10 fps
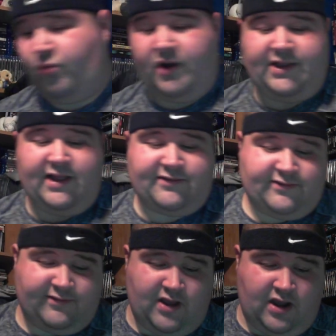one
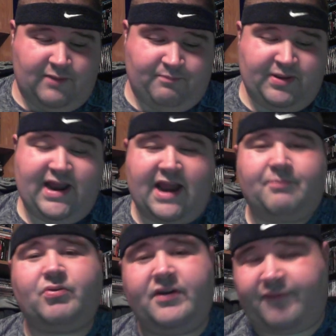that's been out
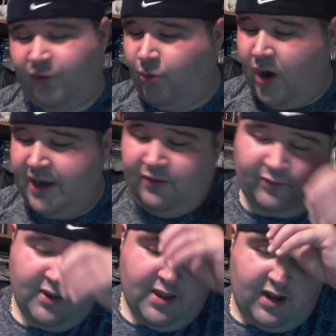of print for a while.